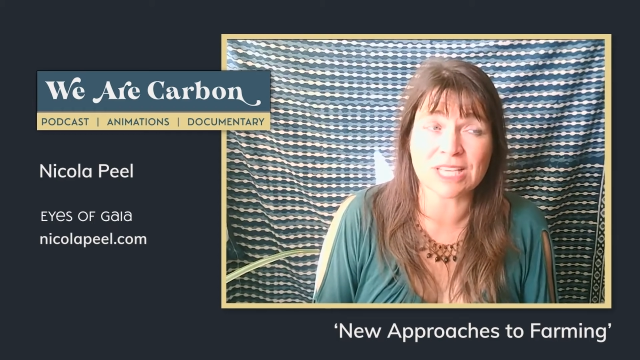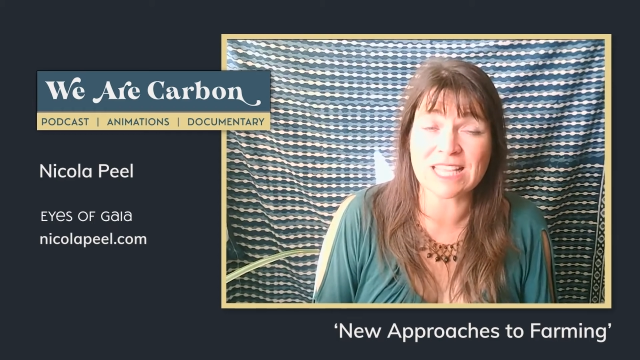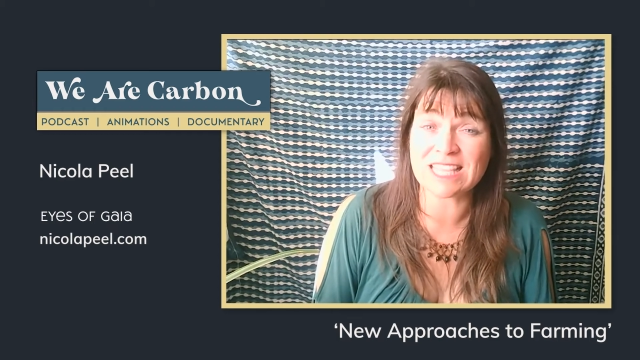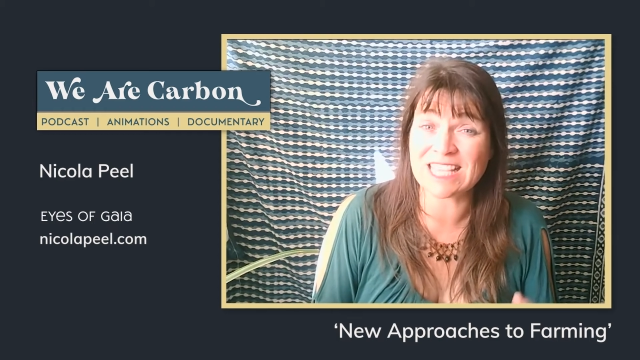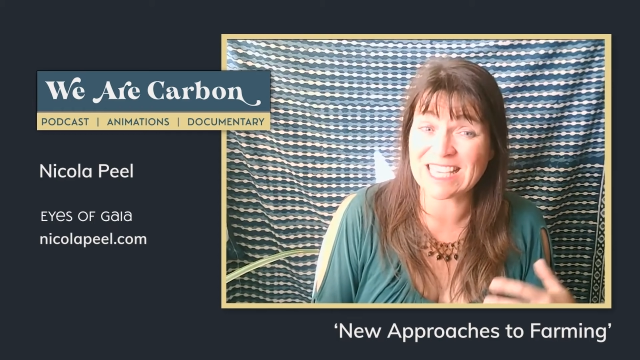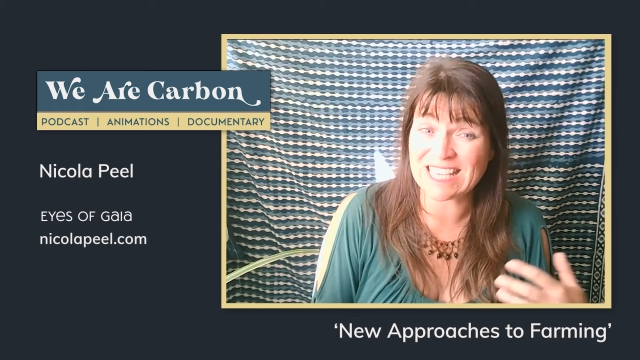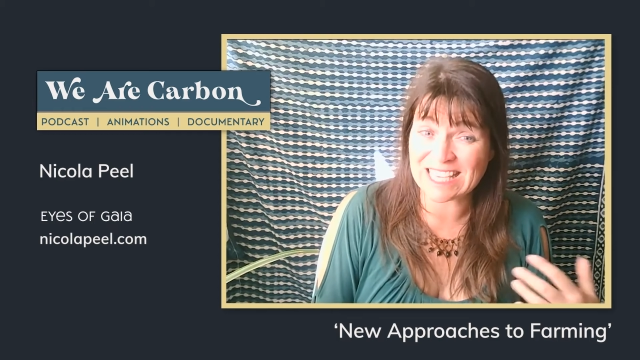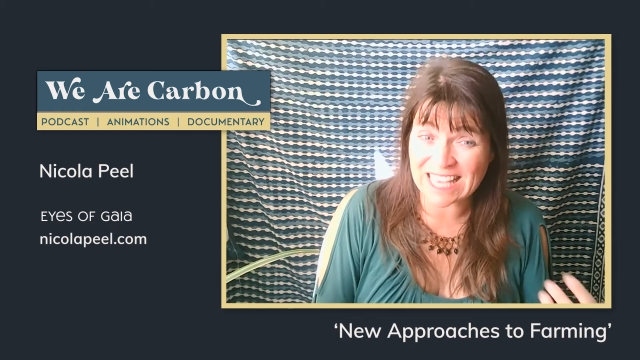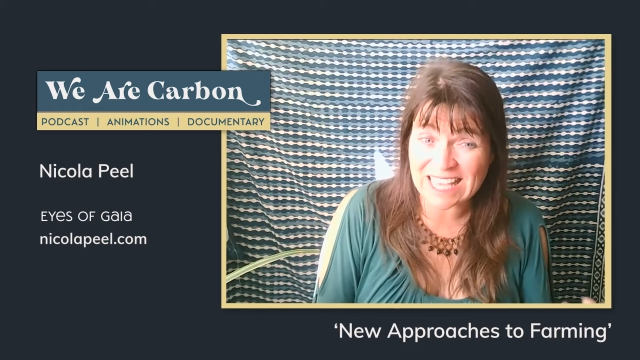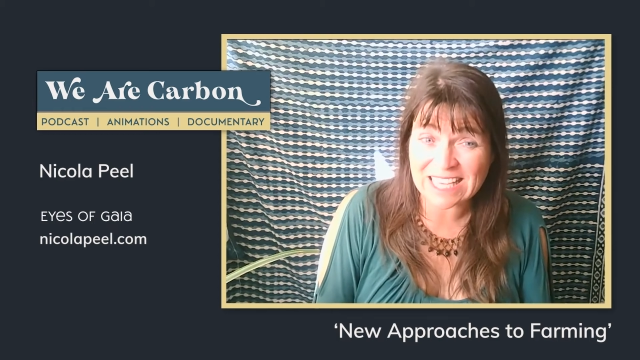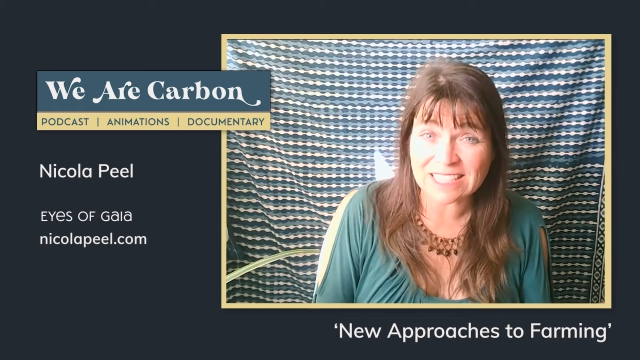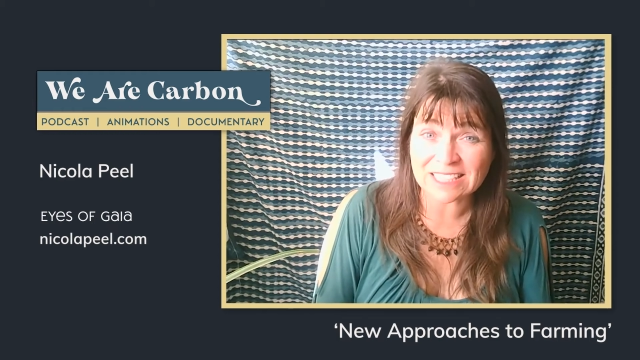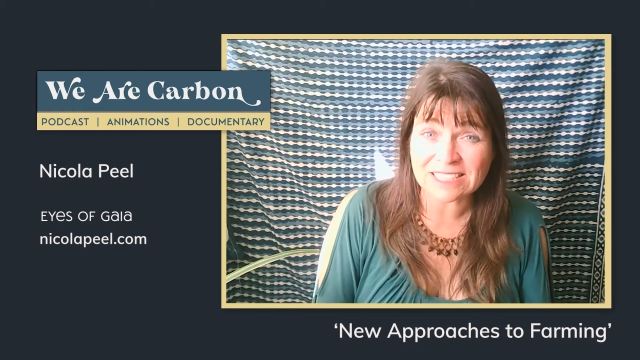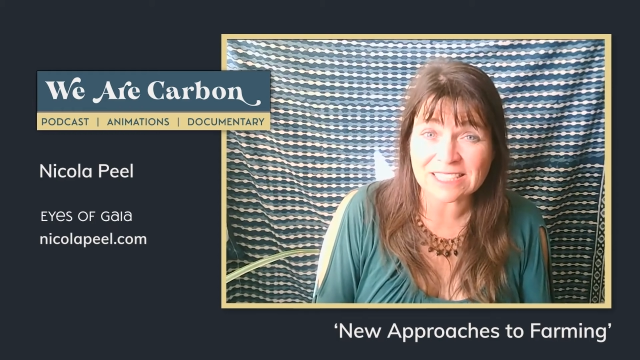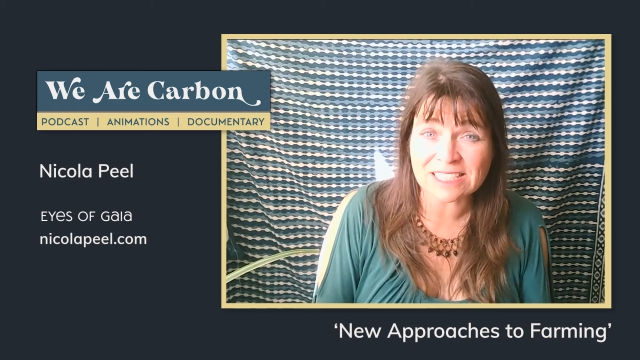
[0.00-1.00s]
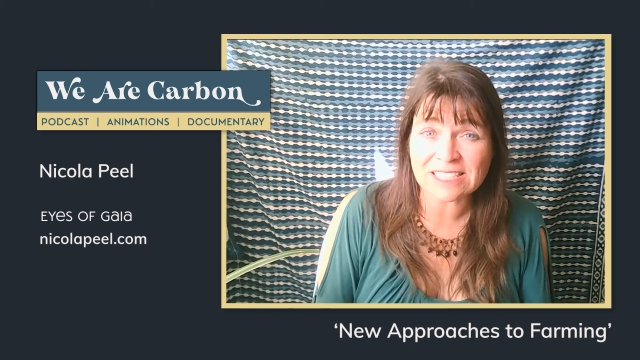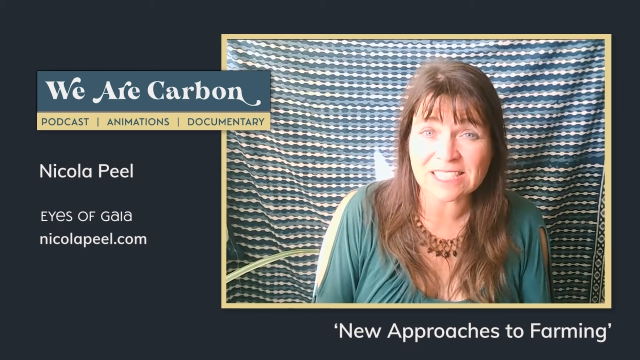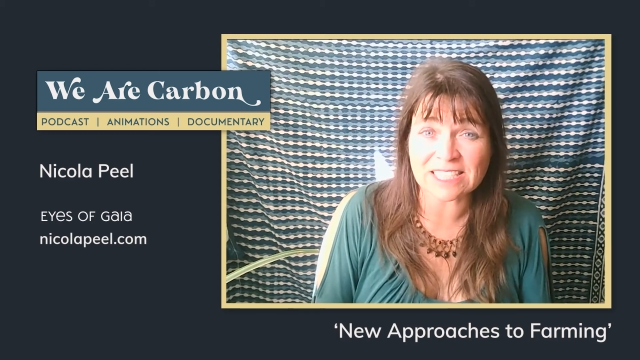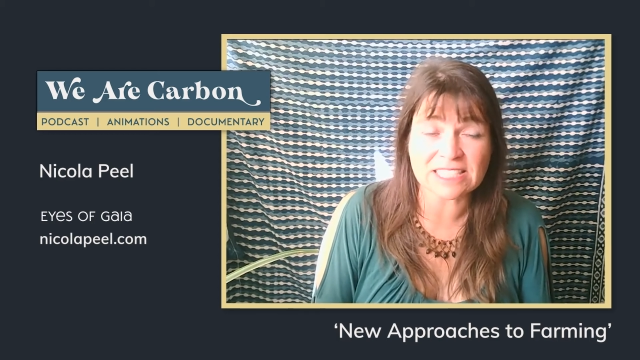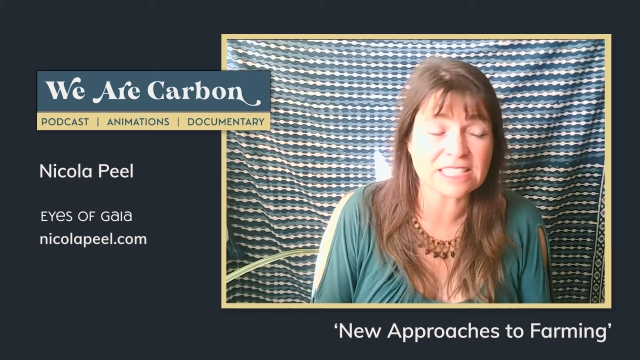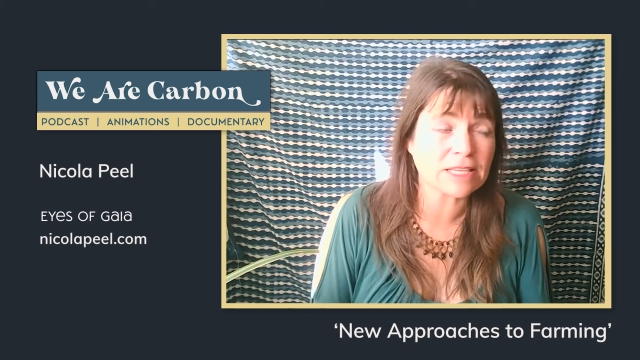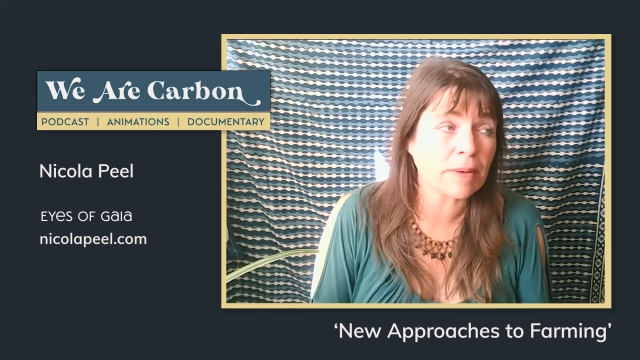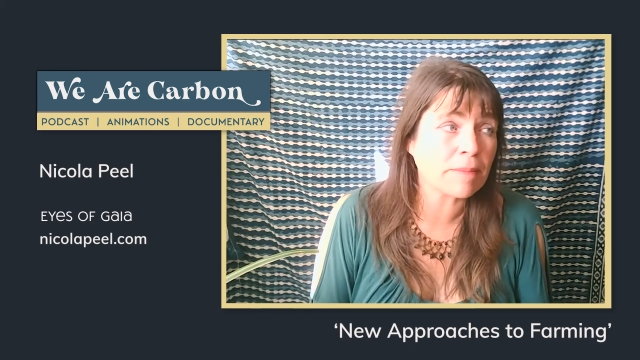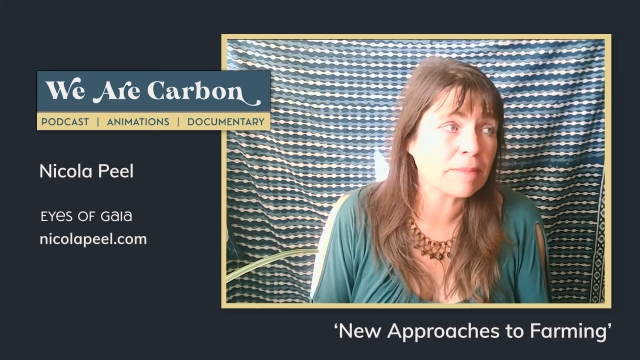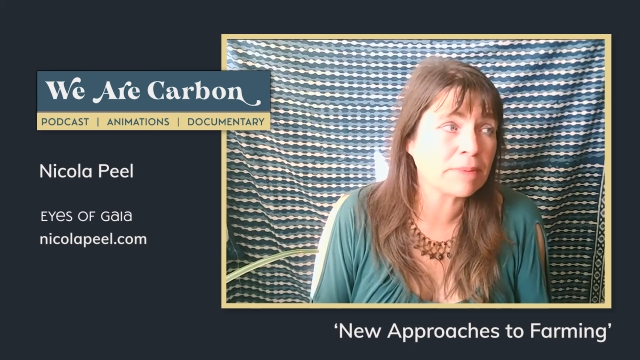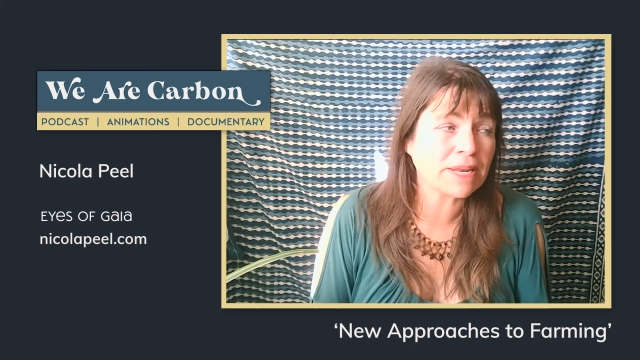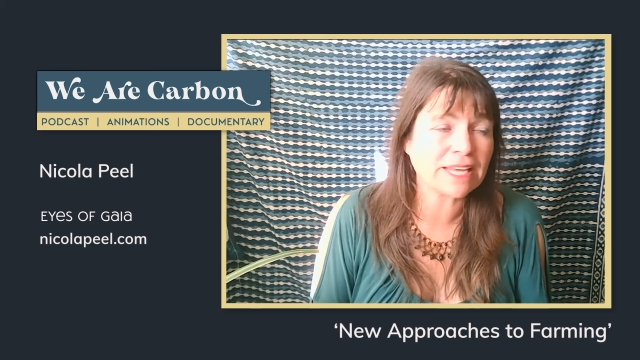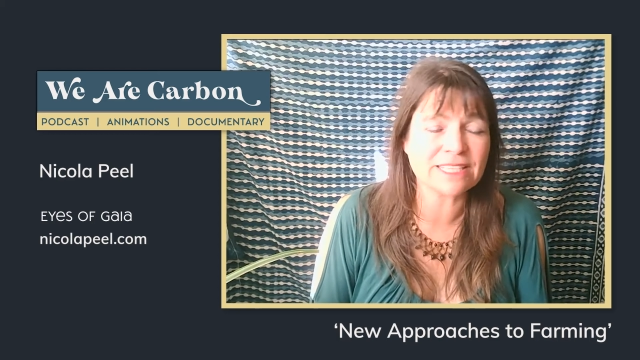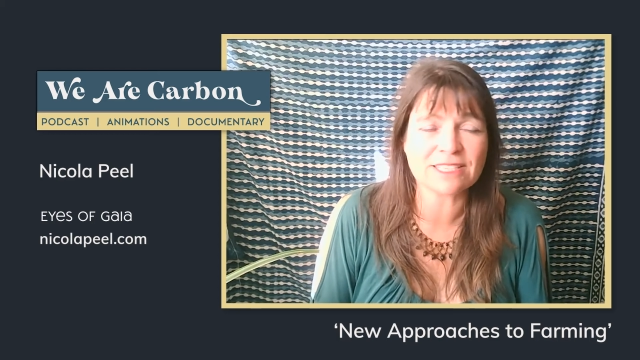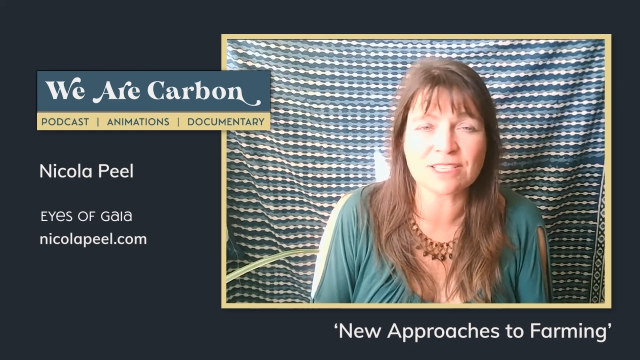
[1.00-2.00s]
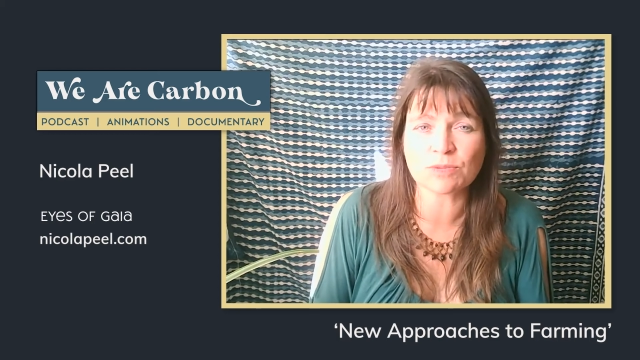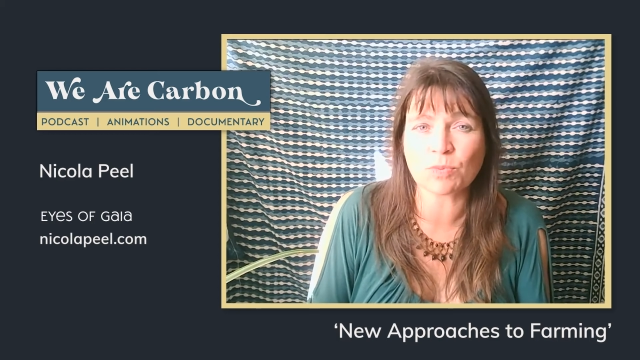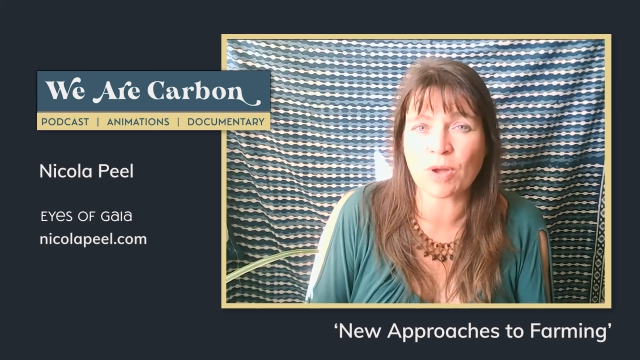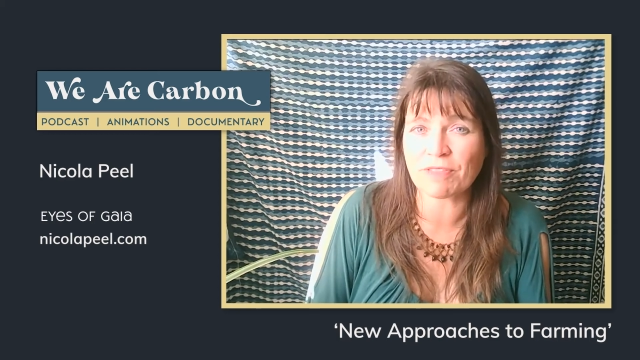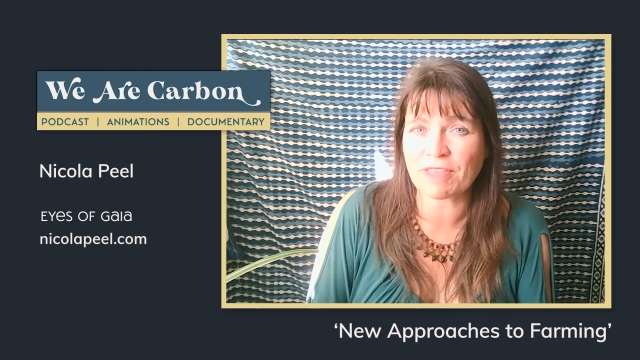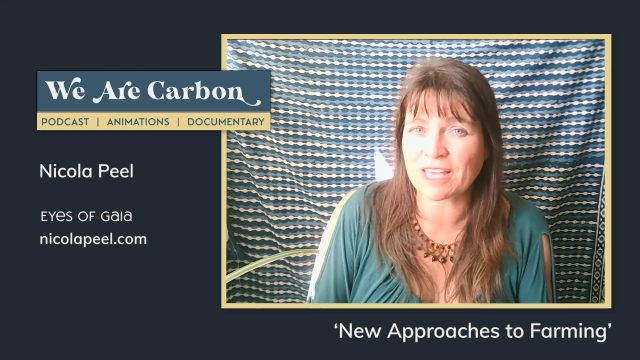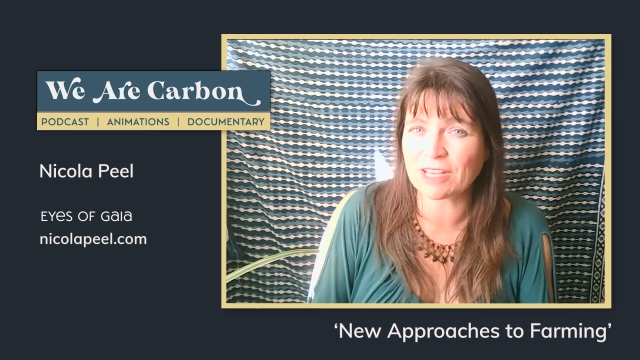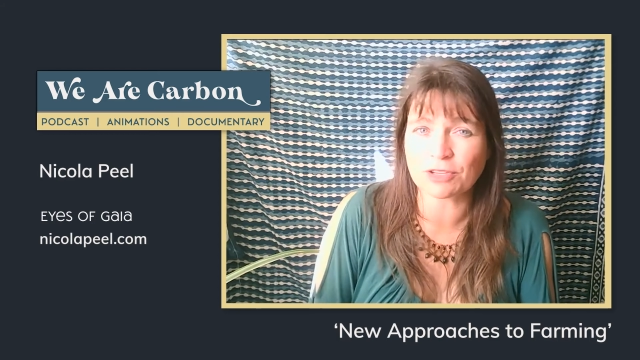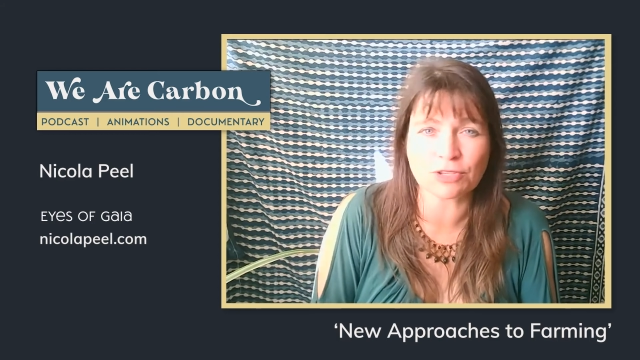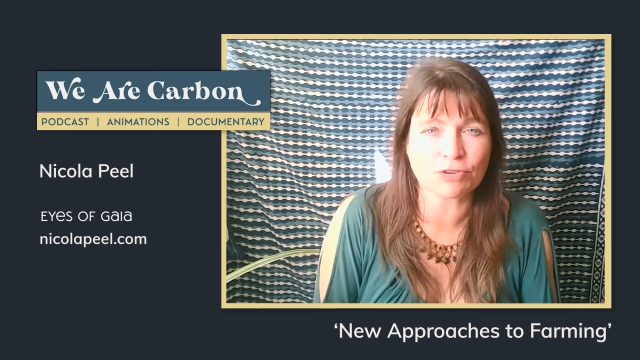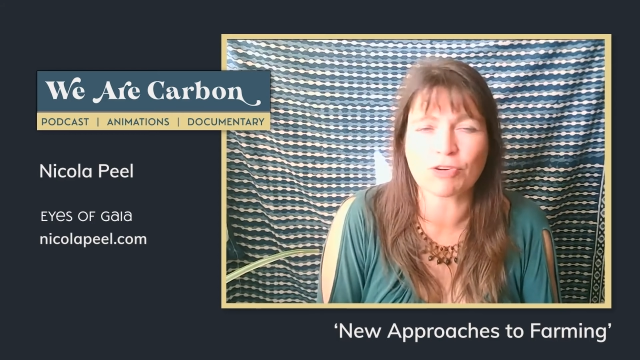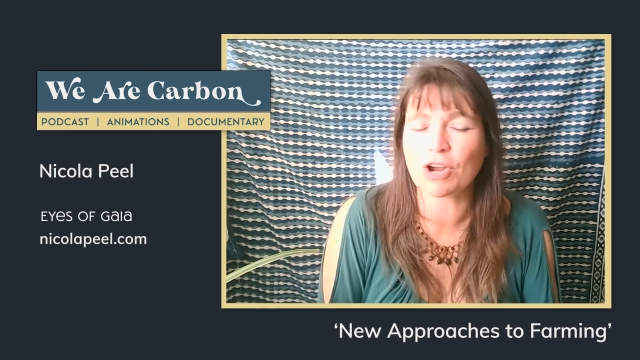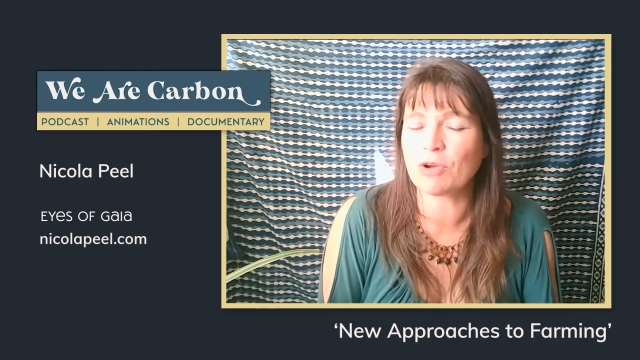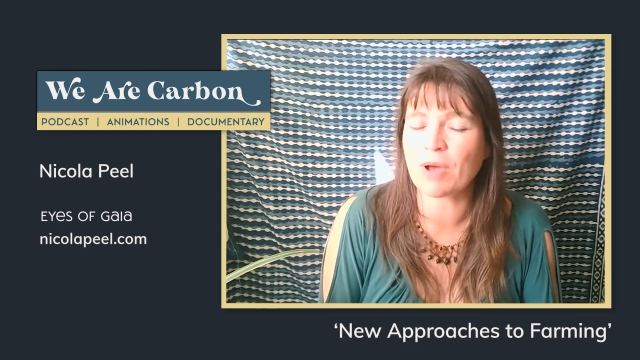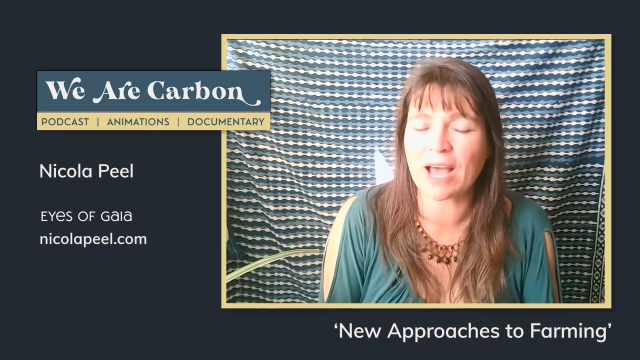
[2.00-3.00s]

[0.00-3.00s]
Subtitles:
in the yield in some places where they could grow